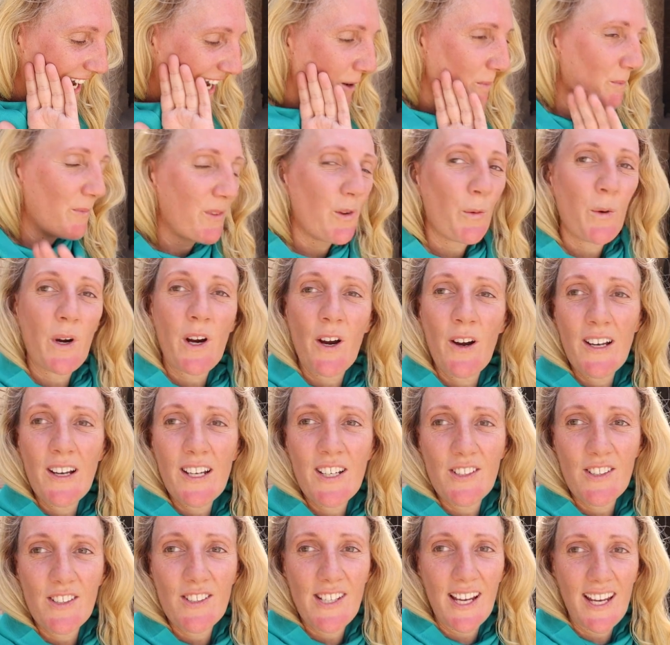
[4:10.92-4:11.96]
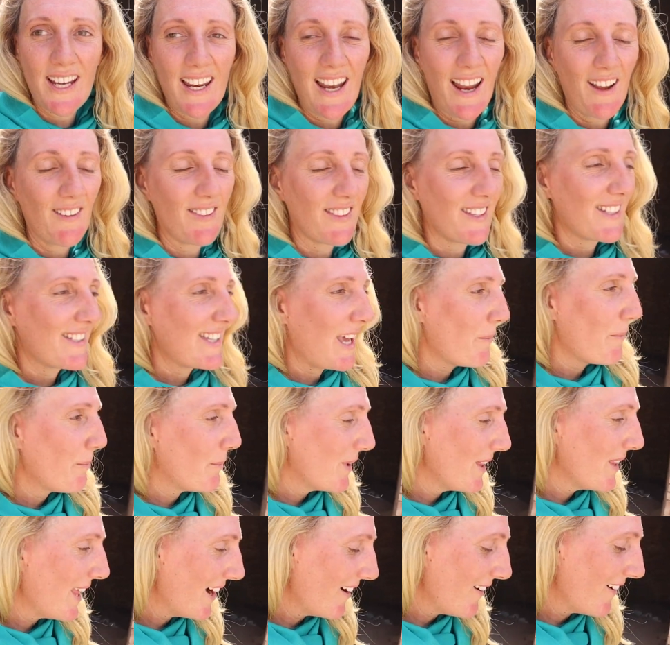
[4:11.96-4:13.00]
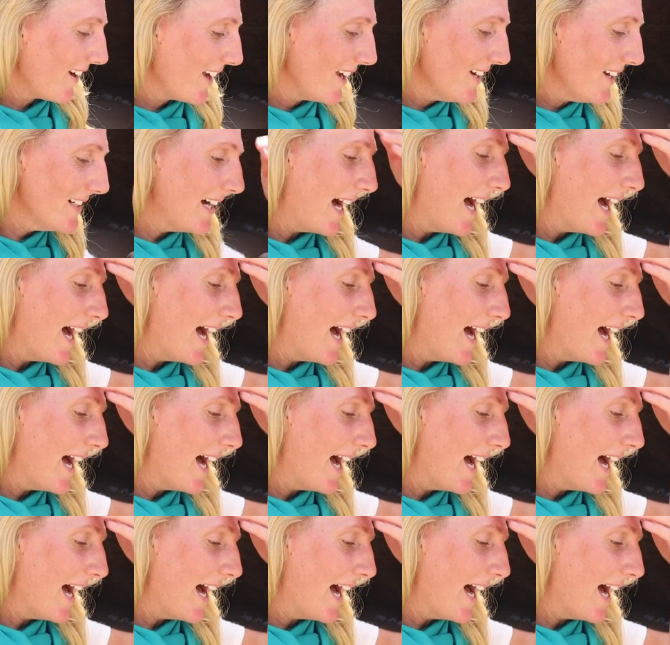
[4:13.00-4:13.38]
Um, so we're currently just checking out the temple area,